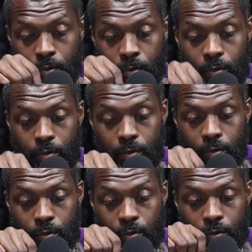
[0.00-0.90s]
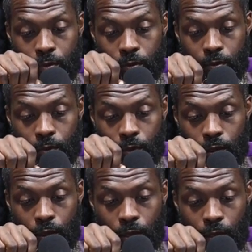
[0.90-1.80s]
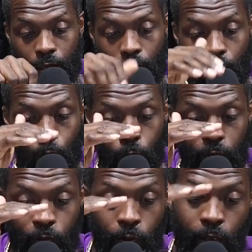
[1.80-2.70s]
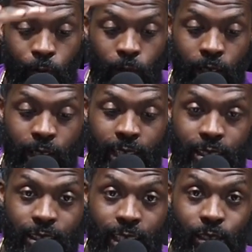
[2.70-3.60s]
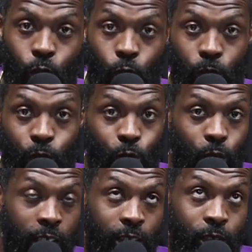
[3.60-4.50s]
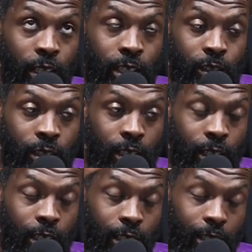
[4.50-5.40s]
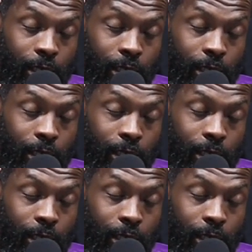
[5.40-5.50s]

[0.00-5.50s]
first and great commandment. And that's going into the